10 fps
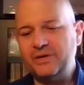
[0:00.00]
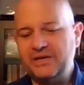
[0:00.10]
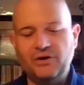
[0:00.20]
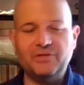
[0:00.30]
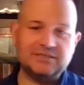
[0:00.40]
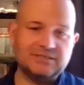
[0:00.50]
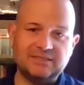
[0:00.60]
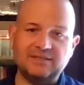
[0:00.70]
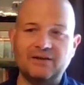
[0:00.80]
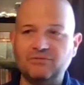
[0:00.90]
we know that
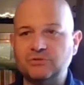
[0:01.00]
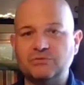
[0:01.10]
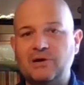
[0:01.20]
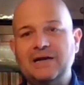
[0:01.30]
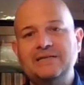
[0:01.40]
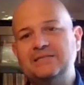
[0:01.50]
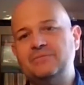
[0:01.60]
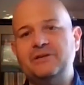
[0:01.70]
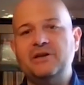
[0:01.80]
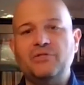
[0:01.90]
sea levels are
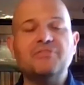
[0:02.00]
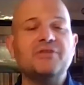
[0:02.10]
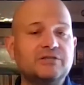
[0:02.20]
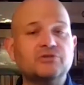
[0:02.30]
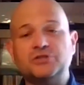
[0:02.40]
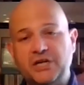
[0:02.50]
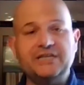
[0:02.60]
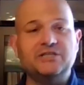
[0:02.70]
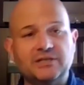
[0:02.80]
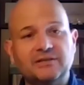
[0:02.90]
rising. We know that things are
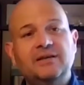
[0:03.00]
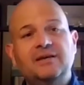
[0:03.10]
changing.